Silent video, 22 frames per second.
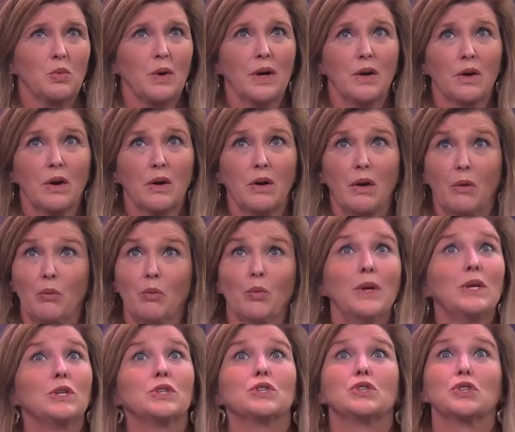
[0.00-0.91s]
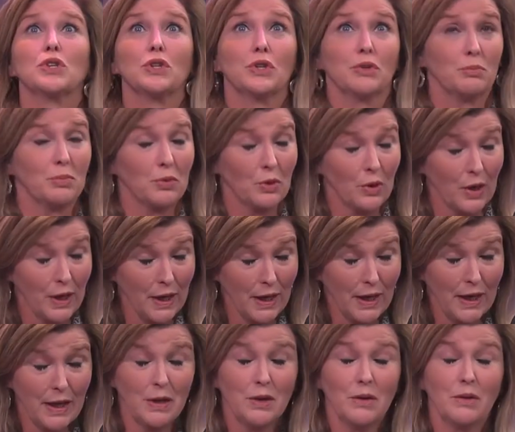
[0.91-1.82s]
where we should have
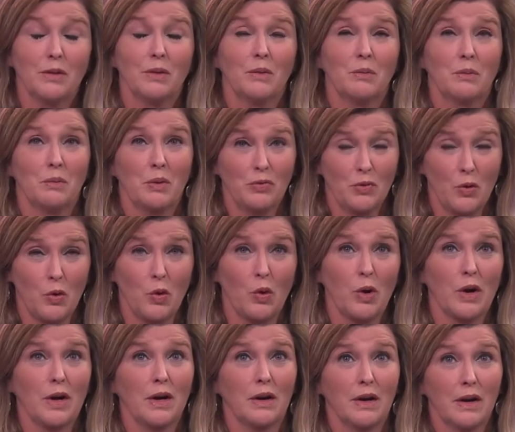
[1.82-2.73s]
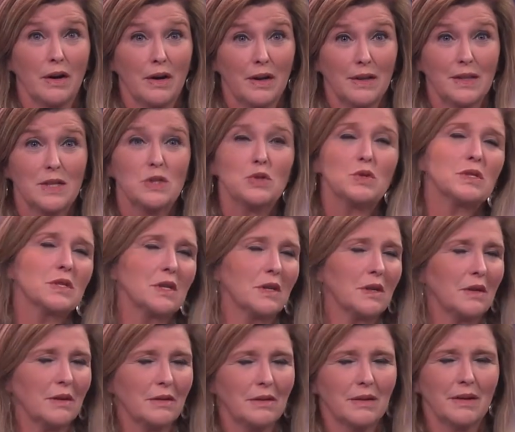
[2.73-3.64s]
prayed before mm. this was
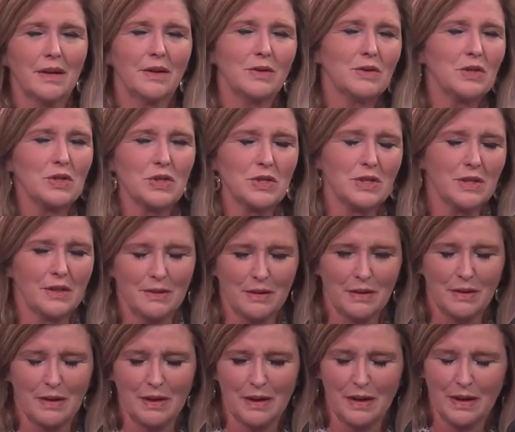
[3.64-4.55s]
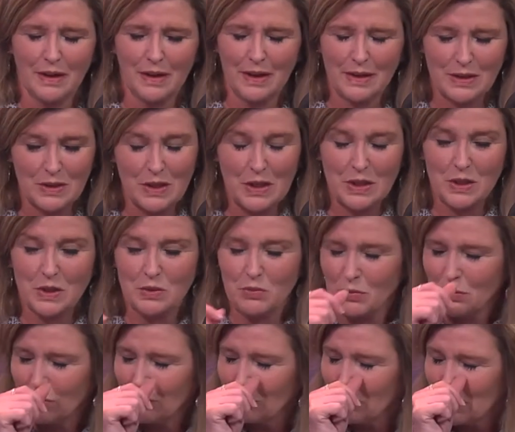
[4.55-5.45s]
a you know just a, a,
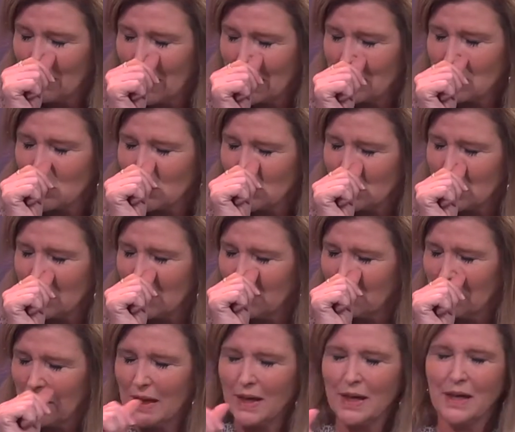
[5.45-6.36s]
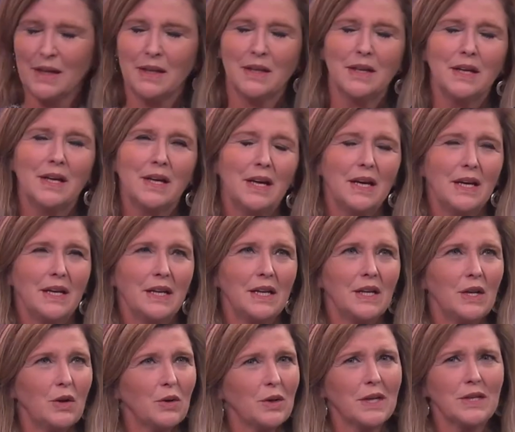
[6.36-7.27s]
extended relationship and
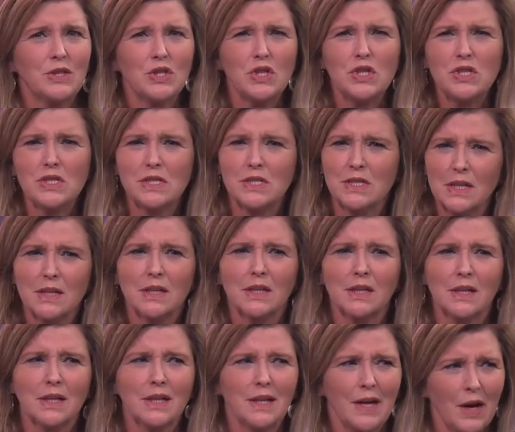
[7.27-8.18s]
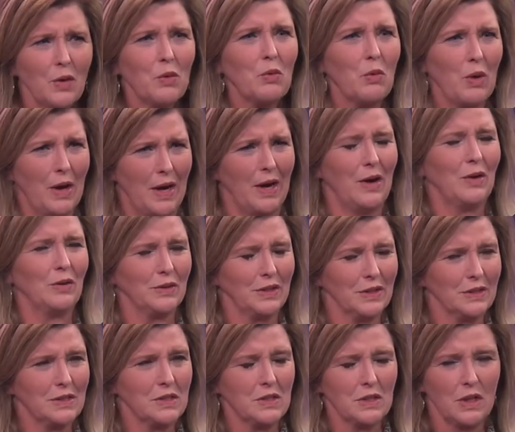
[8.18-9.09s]
you know and it just didn't go well
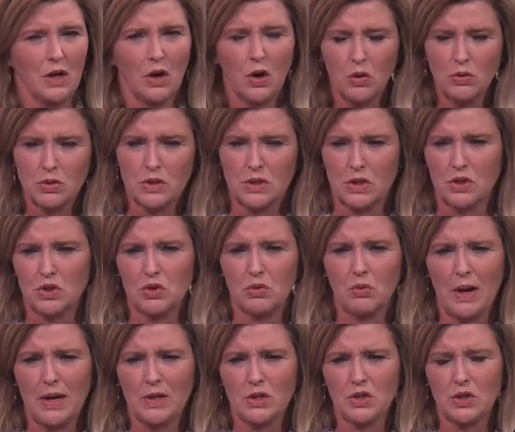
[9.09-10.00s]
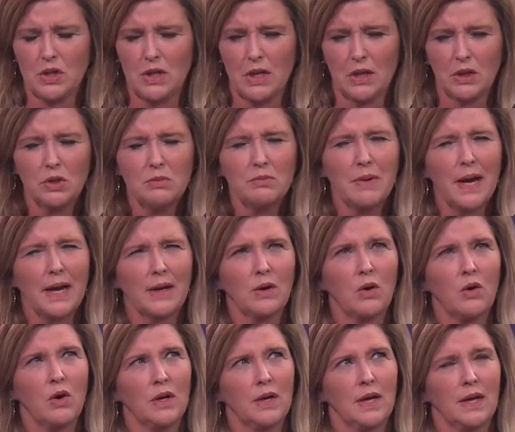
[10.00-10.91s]
this mm. the whole mm. situation and look
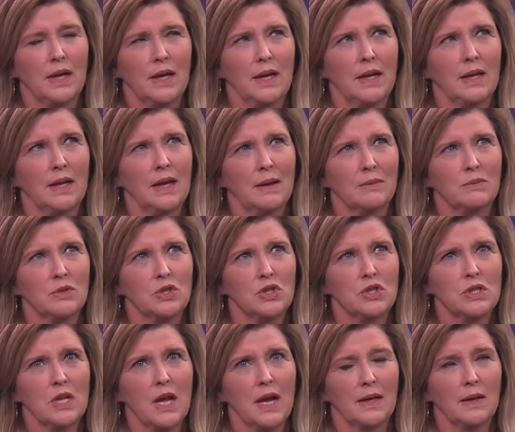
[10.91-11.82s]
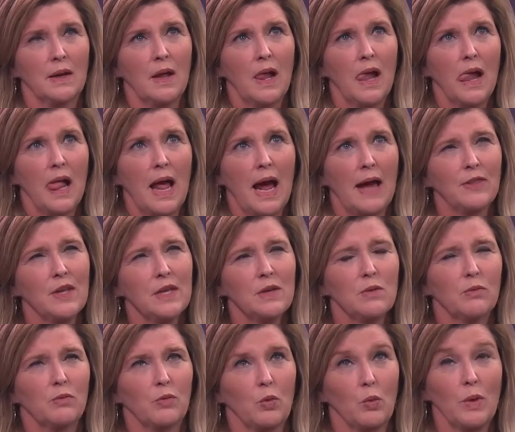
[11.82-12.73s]
back on it and i'm just like i
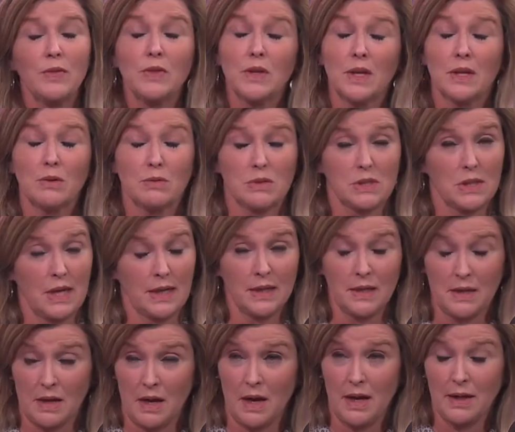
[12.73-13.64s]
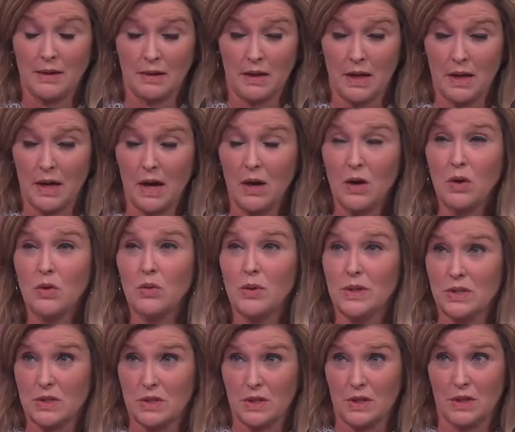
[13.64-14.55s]
think for one thing it was late at night mm. and i mm.
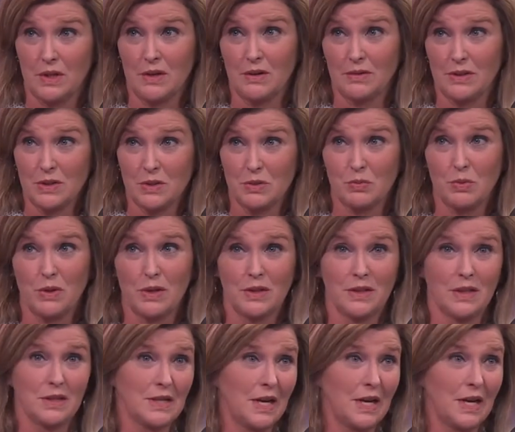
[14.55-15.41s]
always tell this is one thing